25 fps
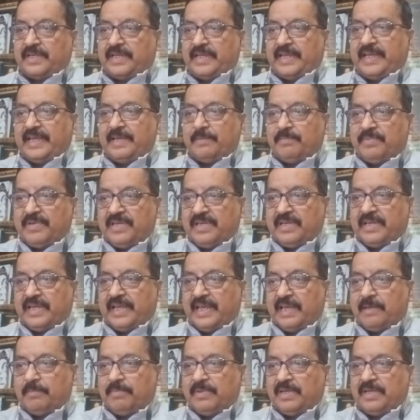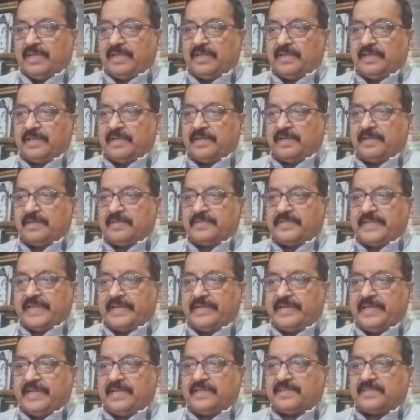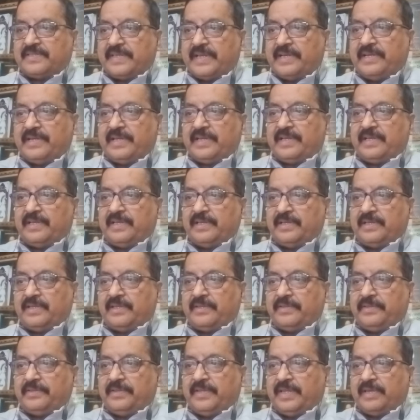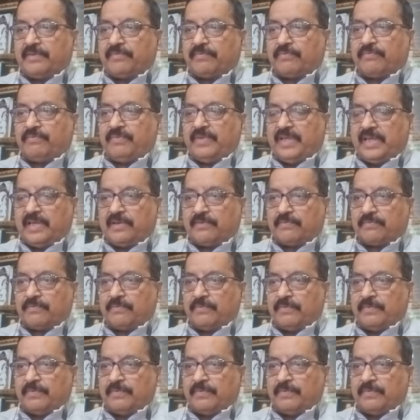A B A B, C D C D, E F E F,